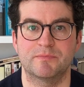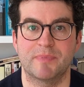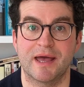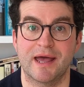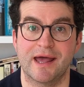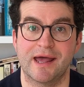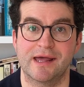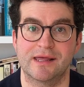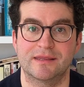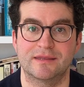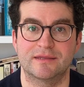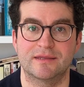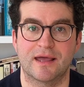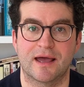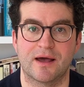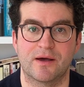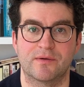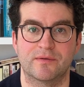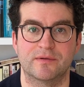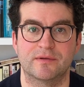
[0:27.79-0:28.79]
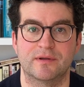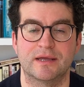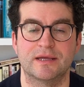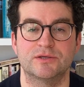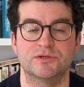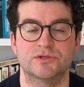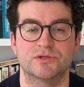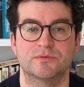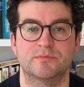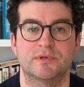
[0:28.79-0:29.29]
pared down
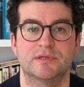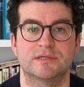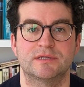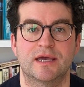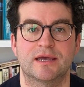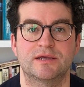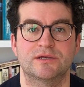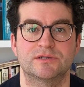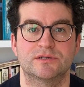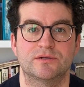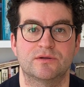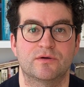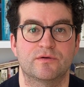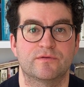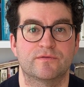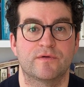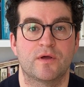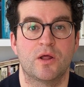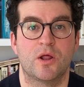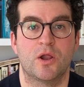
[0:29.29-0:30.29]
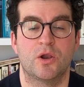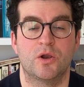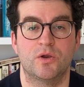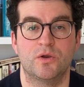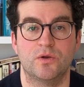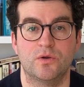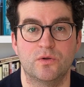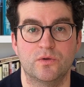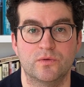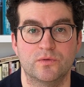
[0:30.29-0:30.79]
instrumentation of
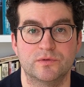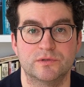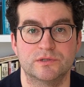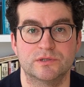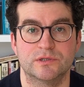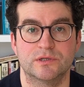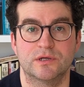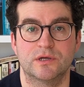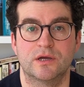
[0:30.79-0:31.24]
lute,